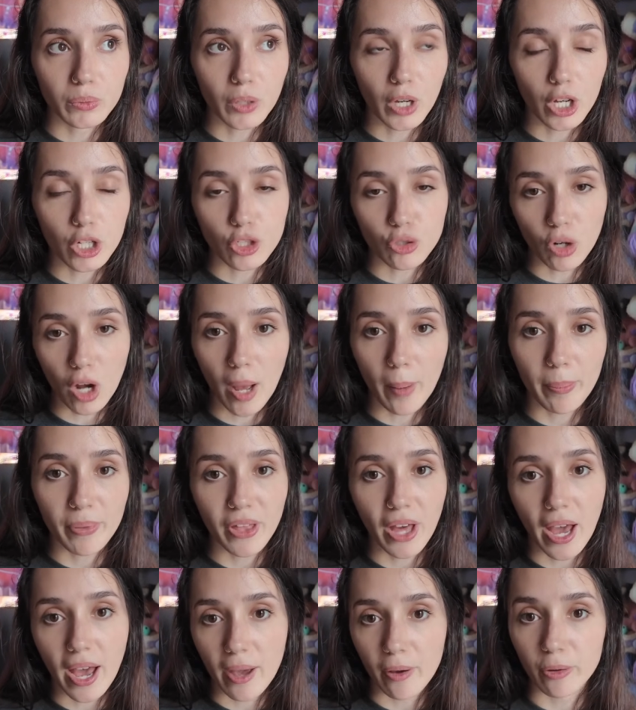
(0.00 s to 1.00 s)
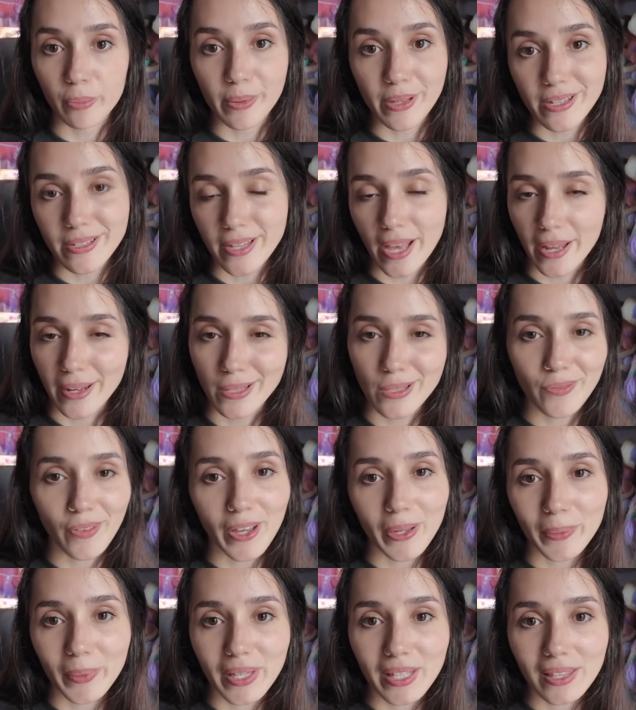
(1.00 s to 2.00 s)
a drop that I would be
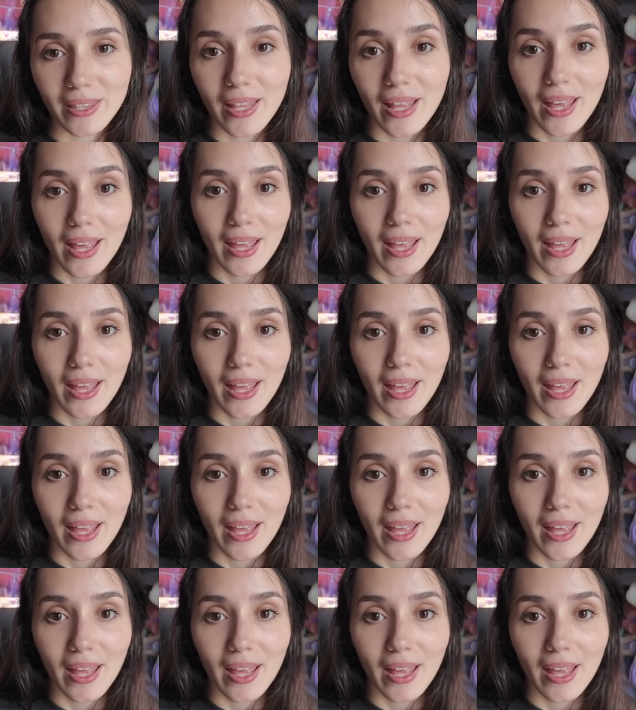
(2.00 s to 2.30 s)
satisfied with.